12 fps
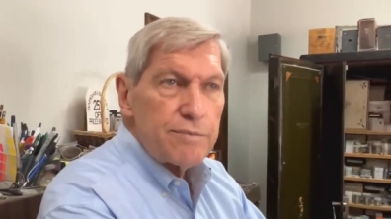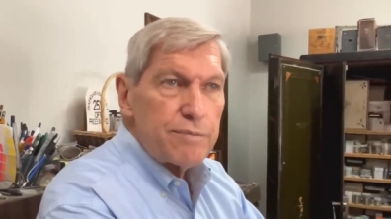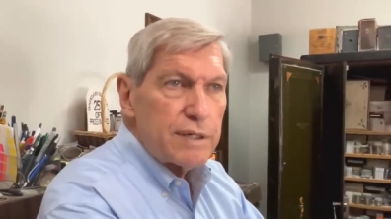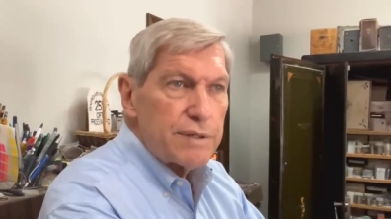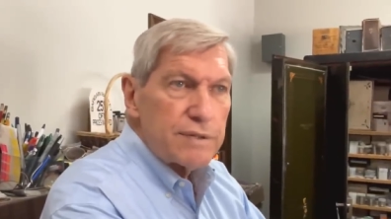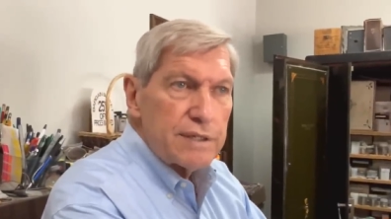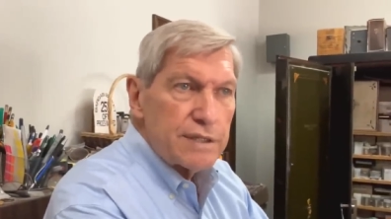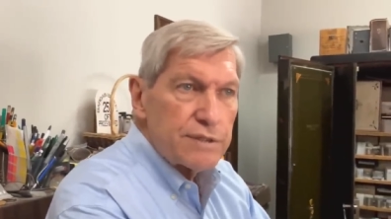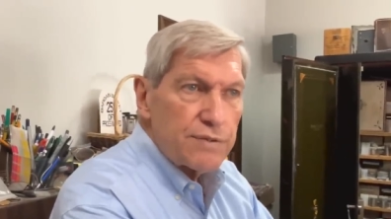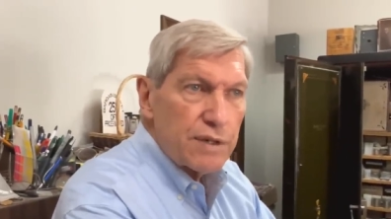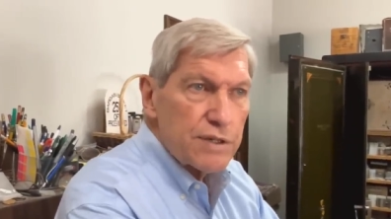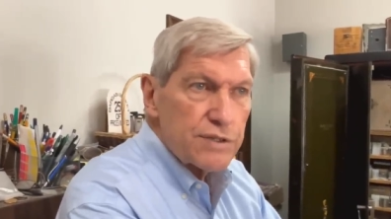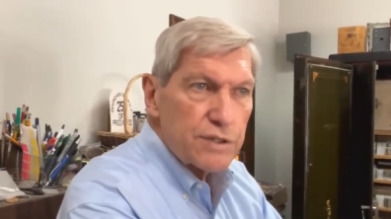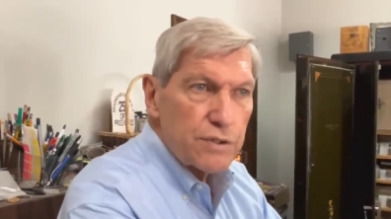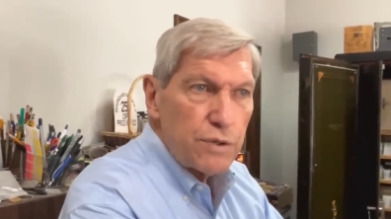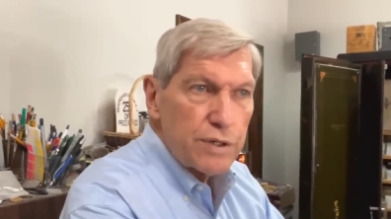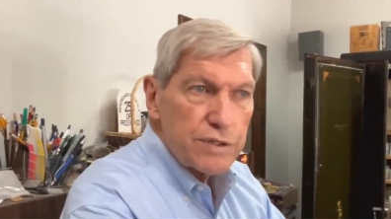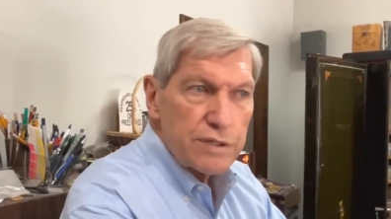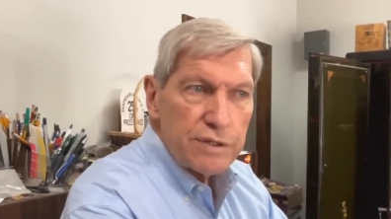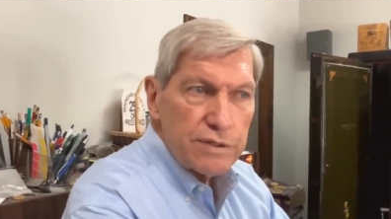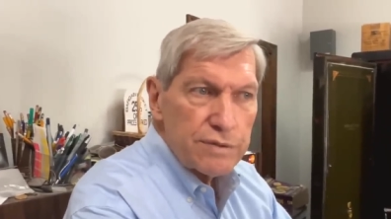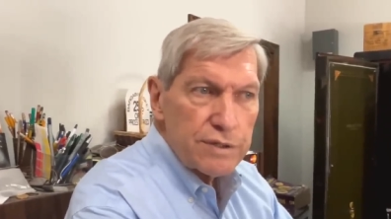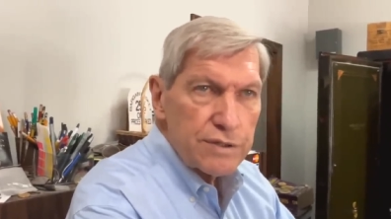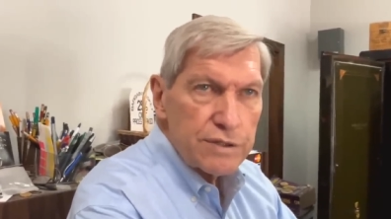but as far as the coins
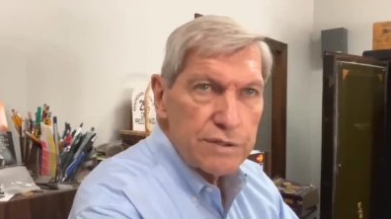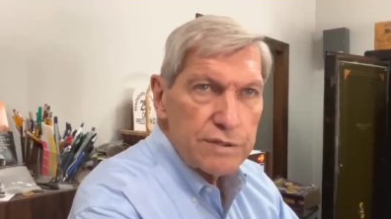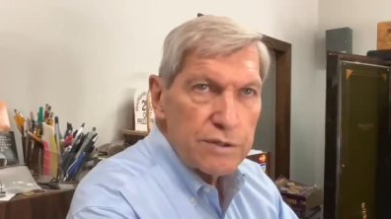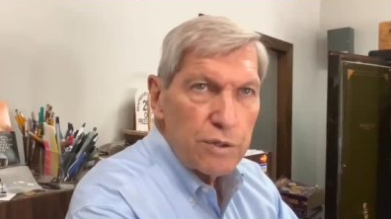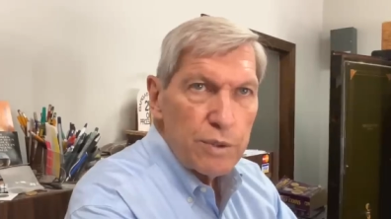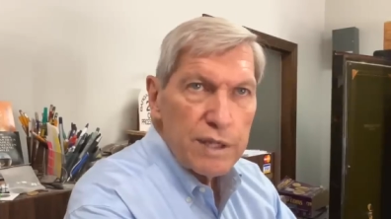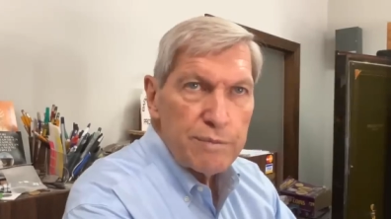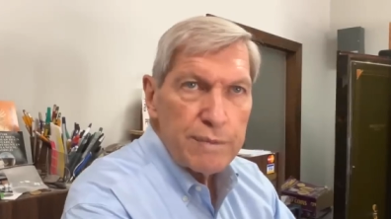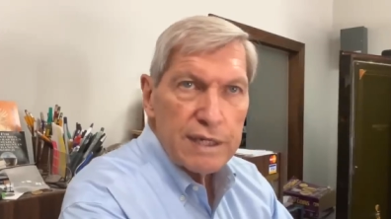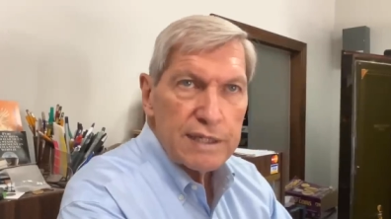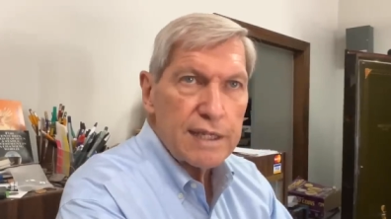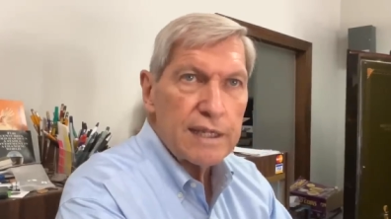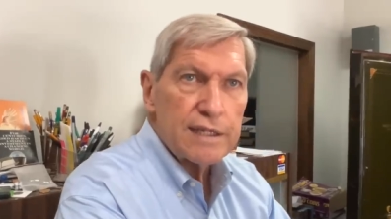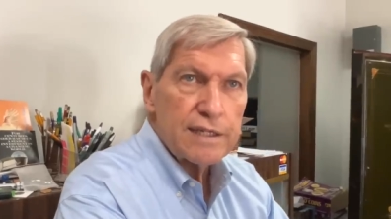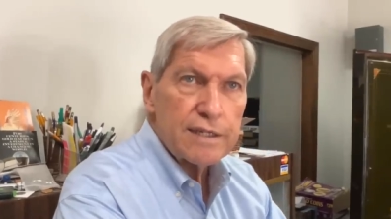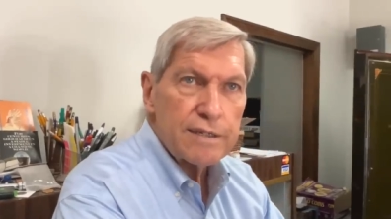go, there's no way of making that link.